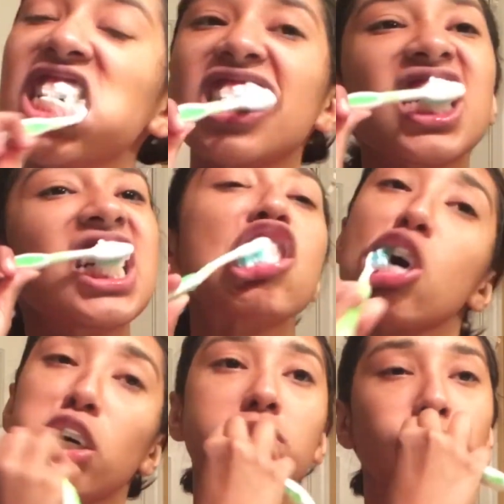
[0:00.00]
And then
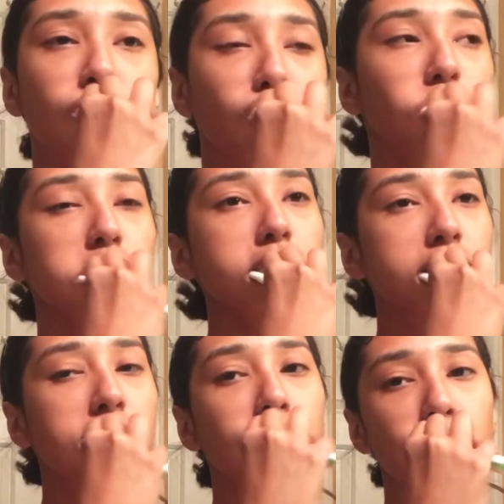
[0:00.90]
I'm just brushing
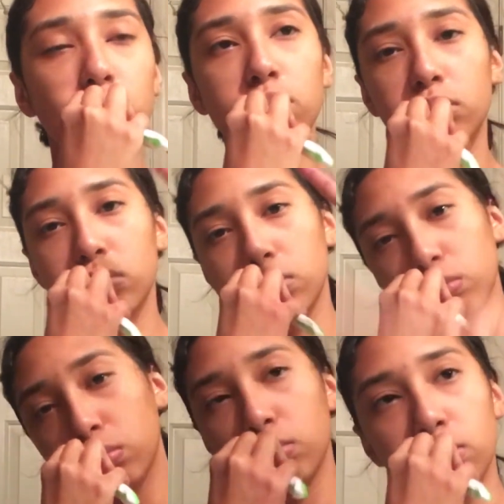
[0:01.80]
my teeth.
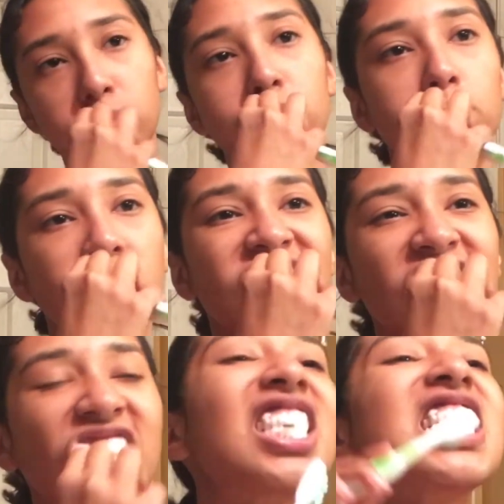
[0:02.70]
And then
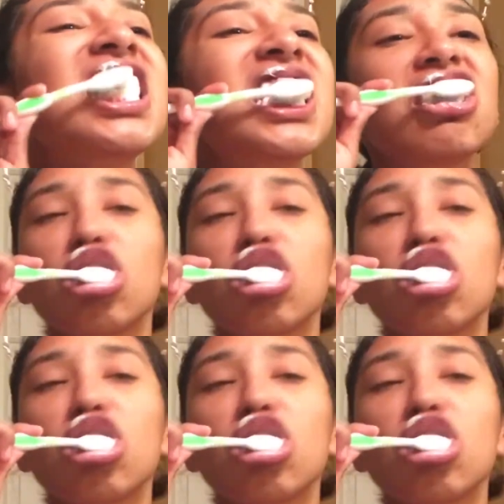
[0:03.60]
after that,